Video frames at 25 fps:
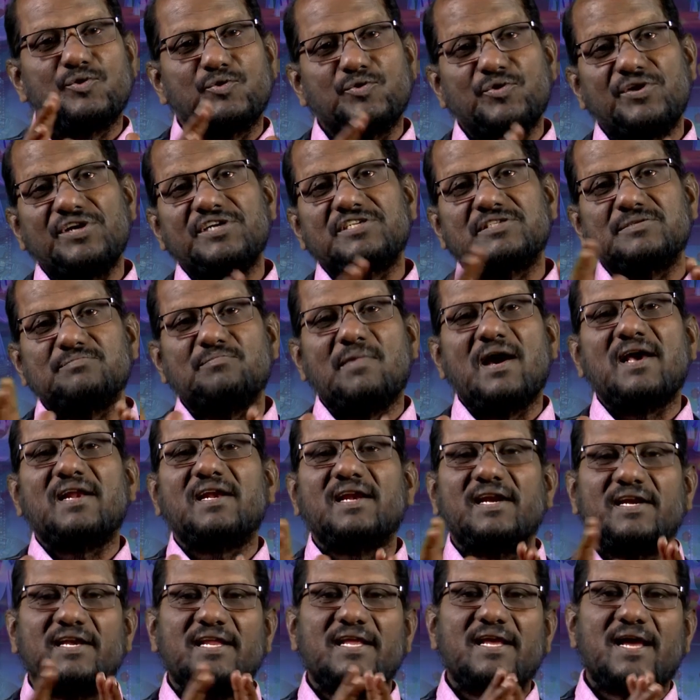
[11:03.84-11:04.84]
to its
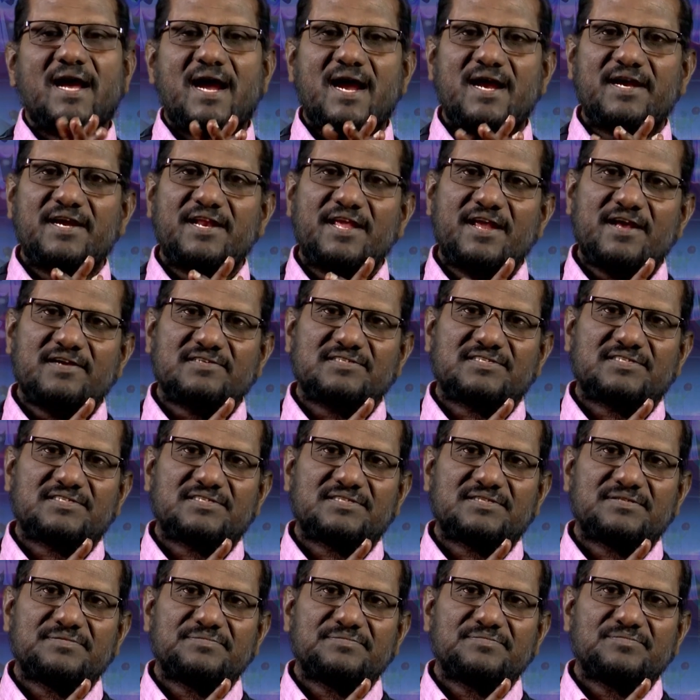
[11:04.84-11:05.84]
marketing
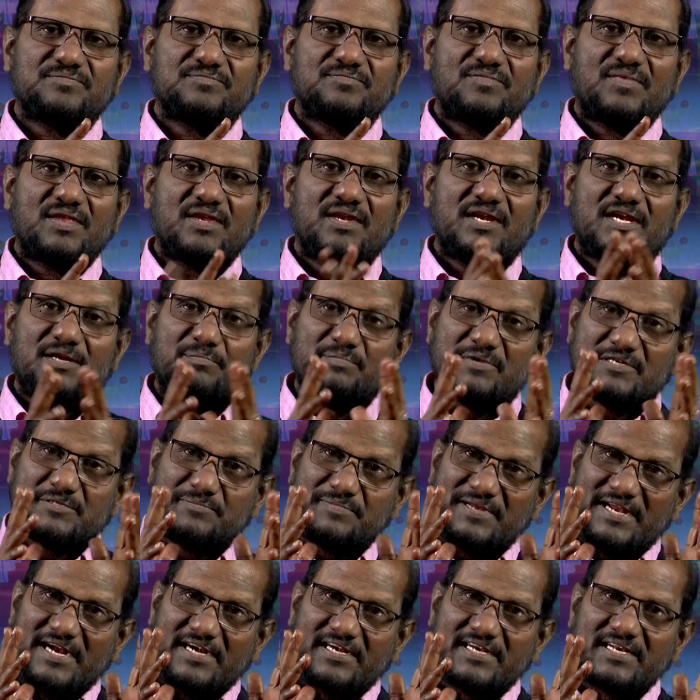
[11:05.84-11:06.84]
ideas. It must
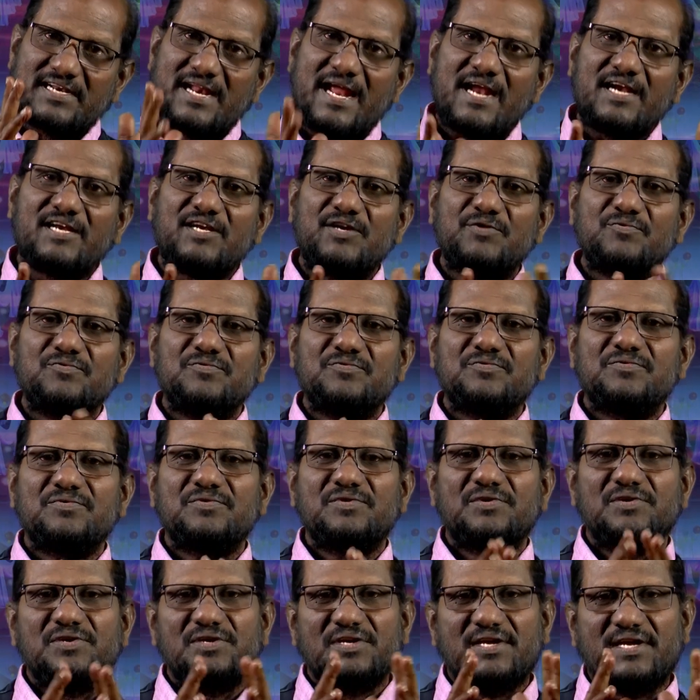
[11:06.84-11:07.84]
be attractive,
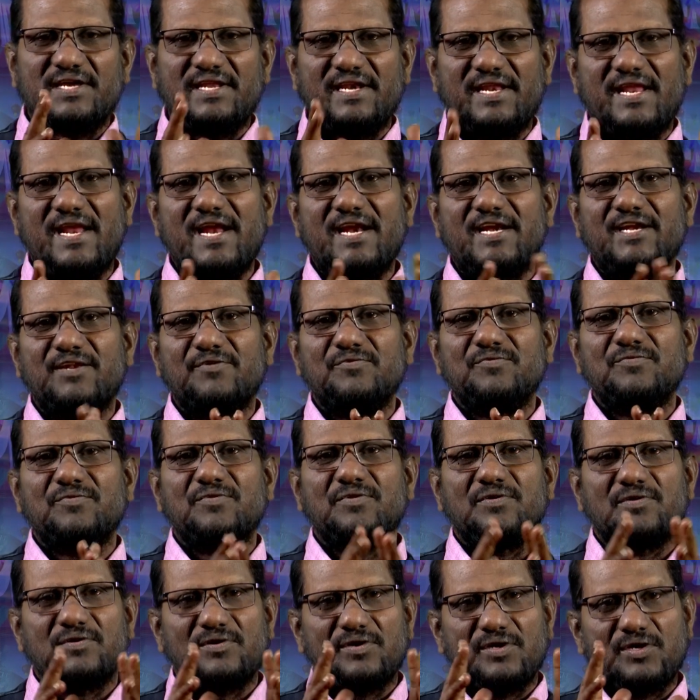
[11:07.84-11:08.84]
creative,
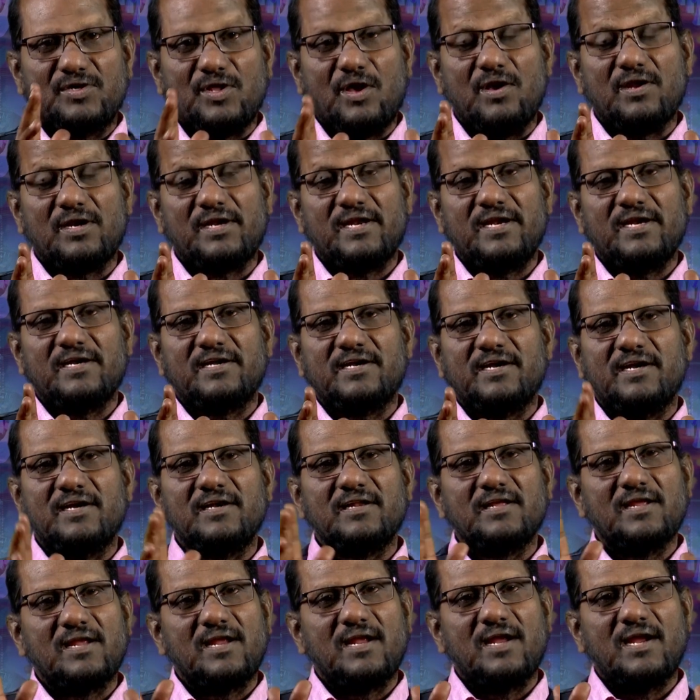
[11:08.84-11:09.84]

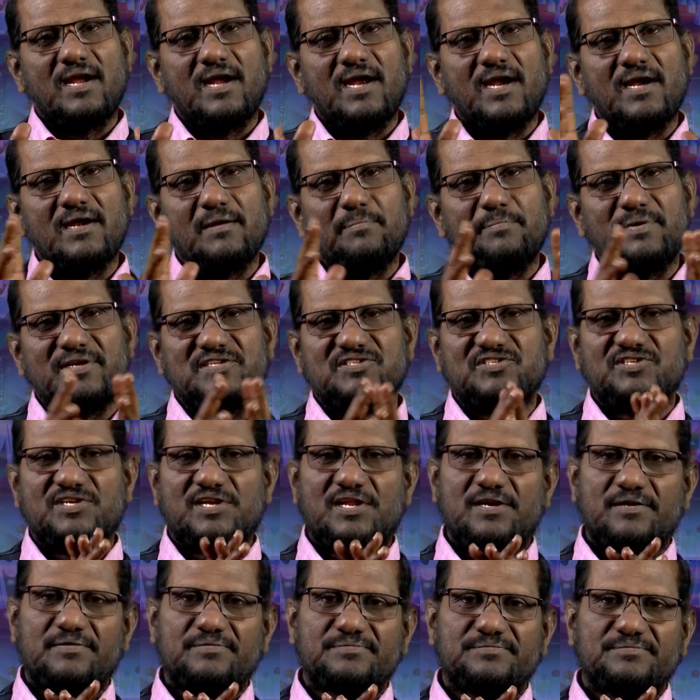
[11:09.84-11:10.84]
targeted and
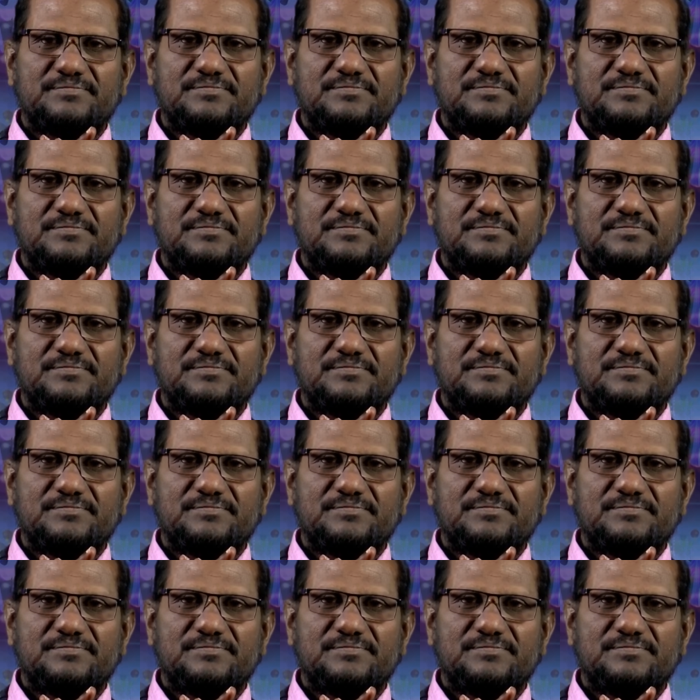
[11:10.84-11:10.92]
personal.